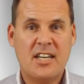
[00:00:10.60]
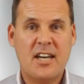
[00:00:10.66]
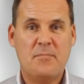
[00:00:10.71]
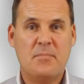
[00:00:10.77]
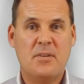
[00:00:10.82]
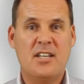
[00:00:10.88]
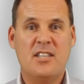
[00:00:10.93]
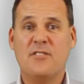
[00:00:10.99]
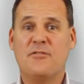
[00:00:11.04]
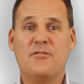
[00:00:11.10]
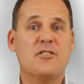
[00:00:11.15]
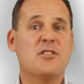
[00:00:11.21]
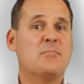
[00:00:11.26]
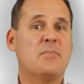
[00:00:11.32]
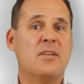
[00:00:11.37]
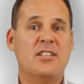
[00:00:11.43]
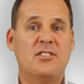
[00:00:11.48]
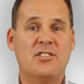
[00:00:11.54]
a company, the
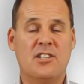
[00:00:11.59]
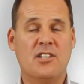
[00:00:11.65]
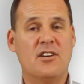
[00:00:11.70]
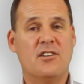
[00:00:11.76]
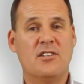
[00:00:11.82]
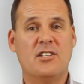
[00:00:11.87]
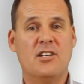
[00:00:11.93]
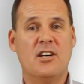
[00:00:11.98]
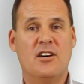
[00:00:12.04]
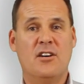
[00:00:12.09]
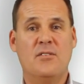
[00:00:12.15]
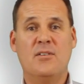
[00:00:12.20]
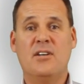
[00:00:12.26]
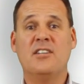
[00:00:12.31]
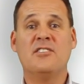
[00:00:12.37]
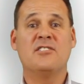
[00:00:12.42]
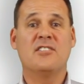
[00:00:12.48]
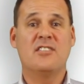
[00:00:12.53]
first place you're going to go
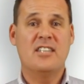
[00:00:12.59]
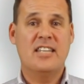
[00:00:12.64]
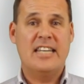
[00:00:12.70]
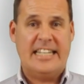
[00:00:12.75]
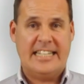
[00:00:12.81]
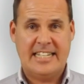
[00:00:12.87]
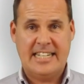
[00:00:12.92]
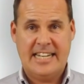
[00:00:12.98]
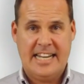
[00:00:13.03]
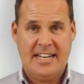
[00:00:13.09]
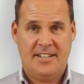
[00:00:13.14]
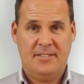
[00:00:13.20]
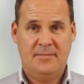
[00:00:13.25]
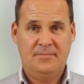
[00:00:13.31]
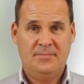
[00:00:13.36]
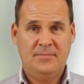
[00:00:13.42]
is to the internet.